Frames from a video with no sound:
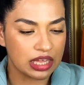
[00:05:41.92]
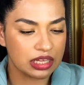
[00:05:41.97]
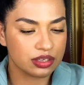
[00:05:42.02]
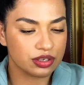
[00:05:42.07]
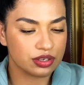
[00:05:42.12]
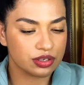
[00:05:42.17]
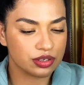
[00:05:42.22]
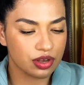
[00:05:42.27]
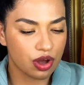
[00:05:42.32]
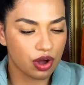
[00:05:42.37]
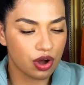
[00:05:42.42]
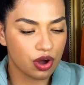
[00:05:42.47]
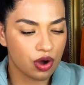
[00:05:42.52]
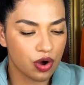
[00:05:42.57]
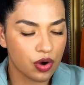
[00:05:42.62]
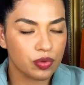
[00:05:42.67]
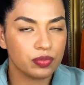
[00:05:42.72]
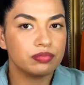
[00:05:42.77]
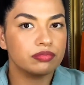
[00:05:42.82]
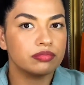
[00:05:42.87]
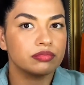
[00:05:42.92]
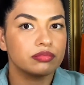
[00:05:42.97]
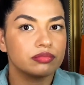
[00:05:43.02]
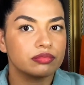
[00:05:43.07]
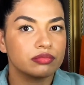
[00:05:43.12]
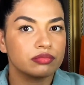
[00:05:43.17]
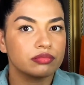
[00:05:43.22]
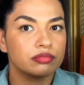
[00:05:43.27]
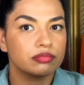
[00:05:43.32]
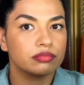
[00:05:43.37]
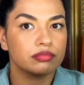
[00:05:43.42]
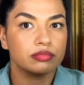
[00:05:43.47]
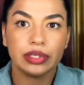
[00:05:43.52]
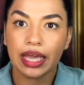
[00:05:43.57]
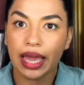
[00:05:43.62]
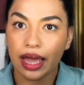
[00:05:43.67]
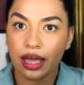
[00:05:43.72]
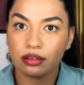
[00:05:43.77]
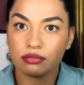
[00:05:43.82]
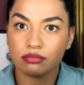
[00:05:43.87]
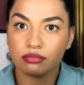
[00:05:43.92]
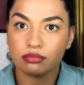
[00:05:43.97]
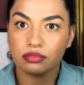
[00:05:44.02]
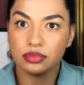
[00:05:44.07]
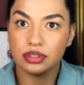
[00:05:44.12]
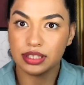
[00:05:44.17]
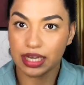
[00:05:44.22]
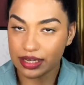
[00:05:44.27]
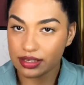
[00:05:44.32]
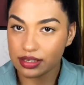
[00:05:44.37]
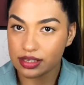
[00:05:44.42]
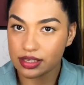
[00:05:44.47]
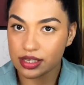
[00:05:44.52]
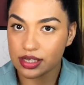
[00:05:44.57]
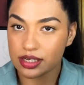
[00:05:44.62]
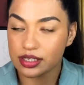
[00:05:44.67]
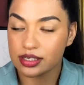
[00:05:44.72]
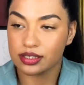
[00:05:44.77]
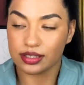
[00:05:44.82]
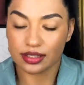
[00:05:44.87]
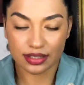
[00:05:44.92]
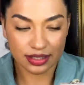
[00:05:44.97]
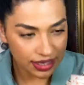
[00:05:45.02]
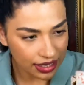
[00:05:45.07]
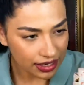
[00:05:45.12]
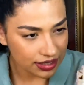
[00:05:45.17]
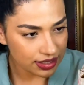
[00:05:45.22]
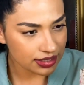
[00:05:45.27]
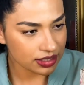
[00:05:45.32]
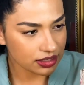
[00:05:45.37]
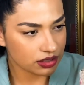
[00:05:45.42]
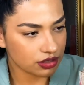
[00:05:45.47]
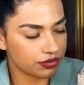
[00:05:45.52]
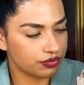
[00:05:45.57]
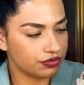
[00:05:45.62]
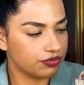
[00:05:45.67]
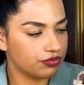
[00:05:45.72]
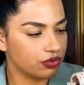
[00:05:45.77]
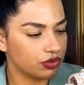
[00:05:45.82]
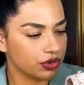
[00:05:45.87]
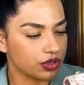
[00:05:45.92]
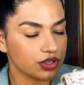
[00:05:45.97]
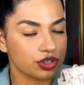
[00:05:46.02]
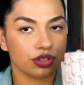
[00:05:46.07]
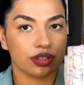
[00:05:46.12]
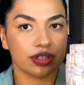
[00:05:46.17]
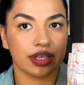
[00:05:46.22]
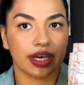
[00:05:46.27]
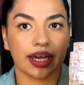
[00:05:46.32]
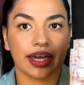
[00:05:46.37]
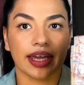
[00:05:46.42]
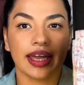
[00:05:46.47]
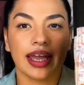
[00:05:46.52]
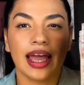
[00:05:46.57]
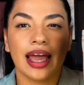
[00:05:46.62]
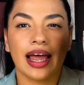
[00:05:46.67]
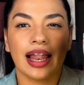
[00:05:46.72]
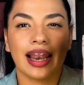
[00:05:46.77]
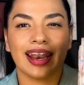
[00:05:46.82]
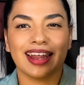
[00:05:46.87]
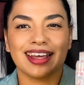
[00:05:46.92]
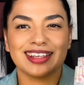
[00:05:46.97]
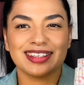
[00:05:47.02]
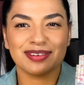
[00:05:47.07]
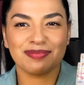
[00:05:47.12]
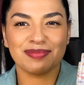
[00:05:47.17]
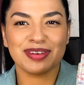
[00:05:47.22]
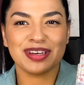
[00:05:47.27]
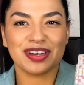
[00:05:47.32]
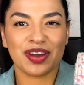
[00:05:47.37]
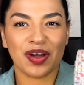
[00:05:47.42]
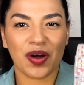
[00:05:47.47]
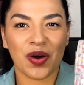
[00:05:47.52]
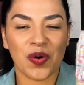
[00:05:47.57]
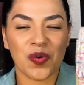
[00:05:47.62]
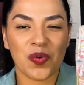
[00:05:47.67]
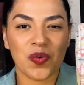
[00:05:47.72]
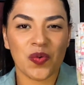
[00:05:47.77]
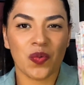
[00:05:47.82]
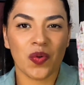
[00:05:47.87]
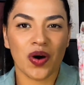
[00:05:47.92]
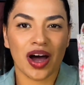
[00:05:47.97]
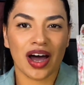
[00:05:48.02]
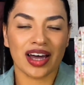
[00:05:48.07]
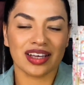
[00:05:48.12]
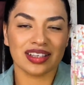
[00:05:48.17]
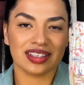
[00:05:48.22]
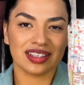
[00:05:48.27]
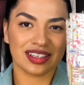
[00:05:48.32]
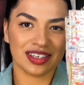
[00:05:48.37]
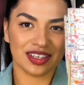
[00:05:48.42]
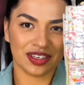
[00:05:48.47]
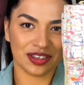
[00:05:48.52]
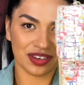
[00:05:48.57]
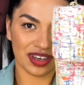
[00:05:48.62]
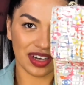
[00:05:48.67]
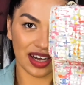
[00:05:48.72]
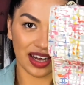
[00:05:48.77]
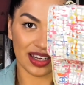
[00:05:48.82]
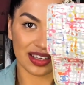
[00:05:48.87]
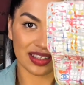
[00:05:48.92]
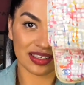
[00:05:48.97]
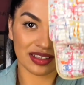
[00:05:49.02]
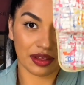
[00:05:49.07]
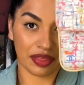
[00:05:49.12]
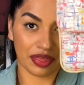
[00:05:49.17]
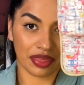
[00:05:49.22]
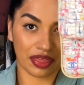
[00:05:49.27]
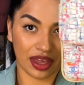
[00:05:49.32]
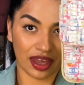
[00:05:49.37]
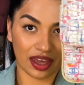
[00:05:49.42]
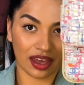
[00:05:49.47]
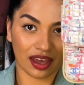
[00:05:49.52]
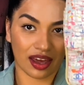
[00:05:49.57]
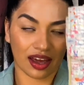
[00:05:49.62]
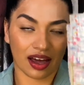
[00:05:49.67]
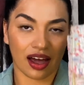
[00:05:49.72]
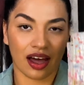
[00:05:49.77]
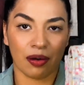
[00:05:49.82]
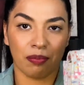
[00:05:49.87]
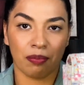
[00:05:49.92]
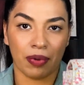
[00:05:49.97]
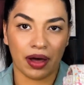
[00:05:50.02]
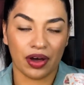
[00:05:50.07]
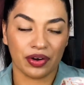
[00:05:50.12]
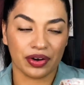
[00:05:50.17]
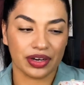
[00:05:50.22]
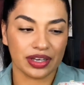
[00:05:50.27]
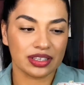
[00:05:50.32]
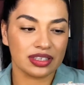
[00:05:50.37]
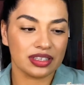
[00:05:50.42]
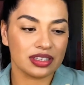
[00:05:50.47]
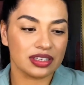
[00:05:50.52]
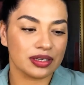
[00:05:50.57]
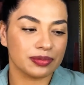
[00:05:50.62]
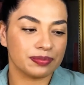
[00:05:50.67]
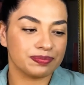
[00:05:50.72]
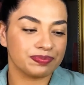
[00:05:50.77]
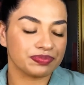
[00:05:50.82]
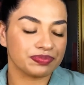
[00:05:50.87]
So yeah, that's it for today. Let me know what you guys think about it.